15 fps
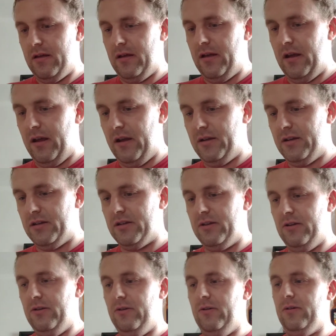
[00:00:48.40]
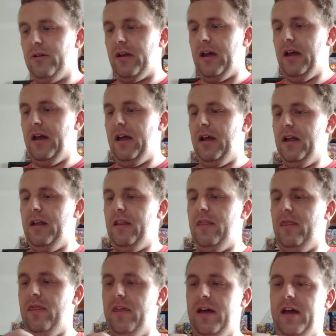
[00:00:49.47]
and just look at
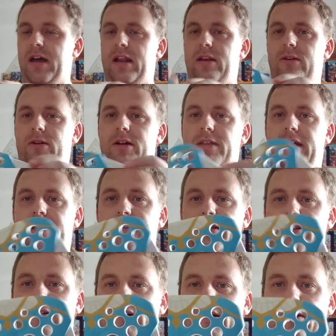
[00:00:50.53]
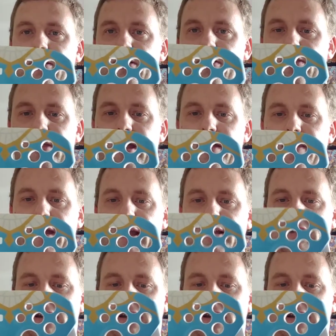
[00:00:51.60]
that design on there. That is going